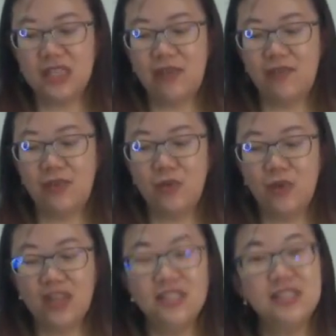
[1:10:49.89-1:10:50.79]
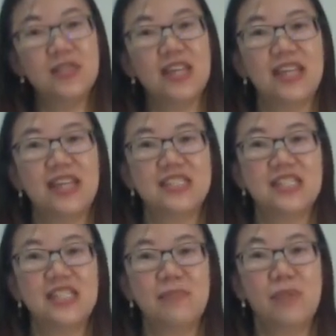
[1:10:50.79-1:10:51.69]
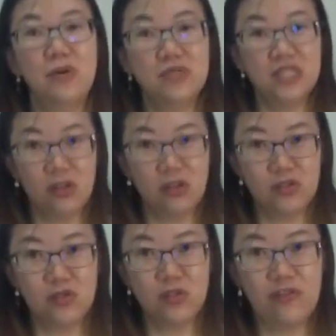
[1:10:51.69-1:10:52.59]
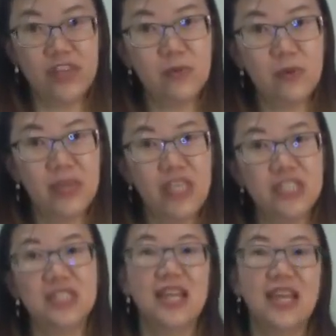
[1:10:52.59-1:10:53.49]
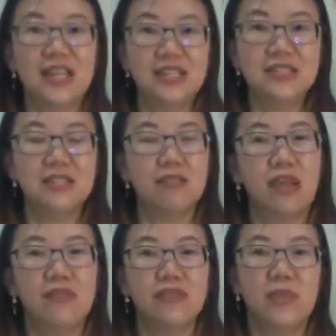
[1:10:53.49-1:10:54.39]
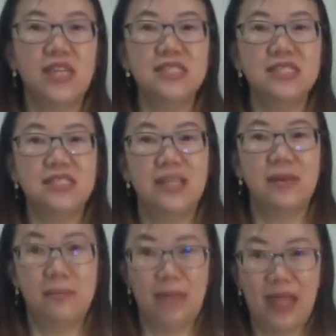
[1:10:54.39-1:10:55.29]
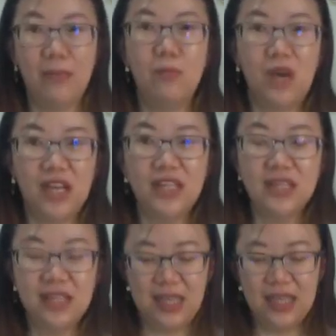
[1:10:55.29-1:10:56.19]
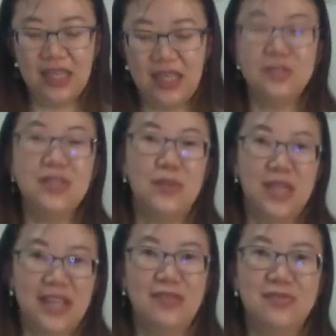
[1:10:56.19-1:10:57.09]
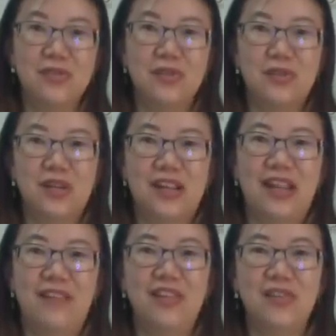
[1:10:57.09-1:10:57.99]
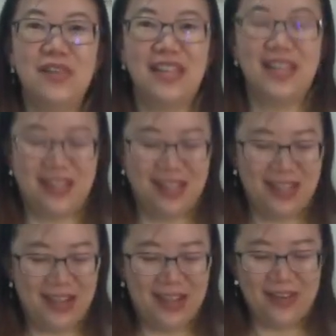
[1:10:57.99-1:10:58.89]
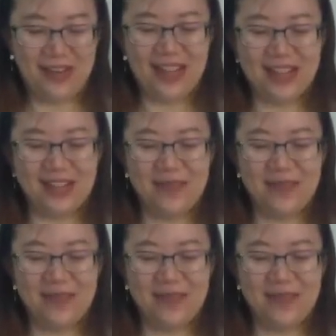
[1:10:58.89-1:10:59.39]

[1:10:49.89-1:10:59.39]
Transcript: If you want, you can actually post it onto your Facebook page and tag us, Craftspace MY, yeah, so that we can also have a look at it, right?